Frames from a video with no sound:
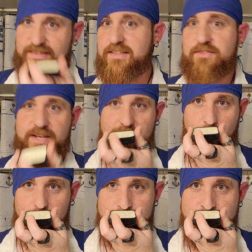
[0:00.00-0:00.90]
sniffing it,
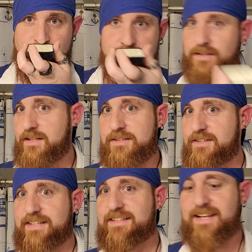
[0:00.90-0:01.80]
all,
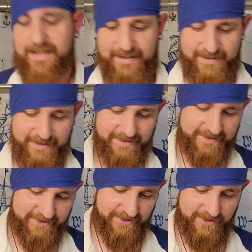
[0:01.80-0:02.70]
like that.
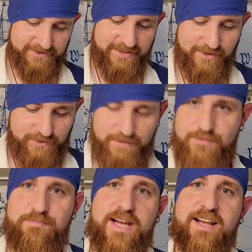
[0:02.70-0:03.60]
So I was like, nope, give
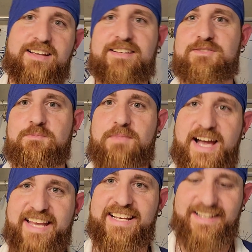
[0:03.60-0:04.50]
it back. It's
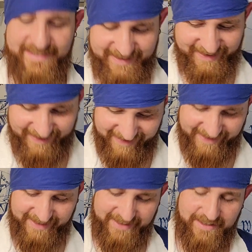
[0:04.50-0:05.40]
mine.
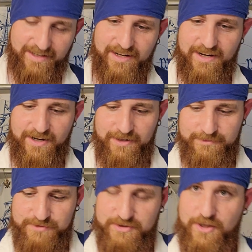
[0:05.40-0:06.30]

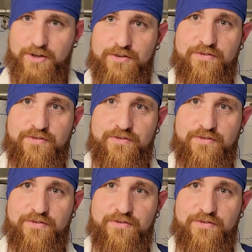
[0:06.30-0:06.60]
So